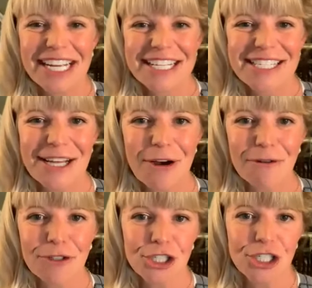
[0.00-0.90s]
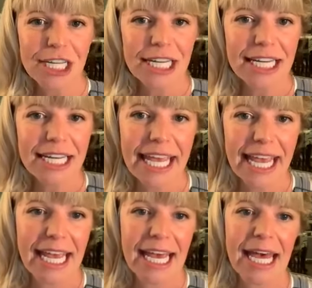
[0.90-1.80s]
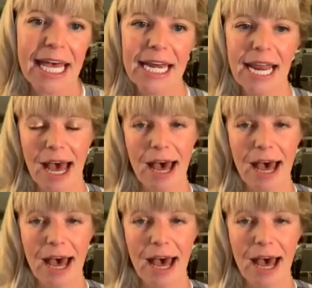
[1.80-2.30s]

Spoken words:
So she can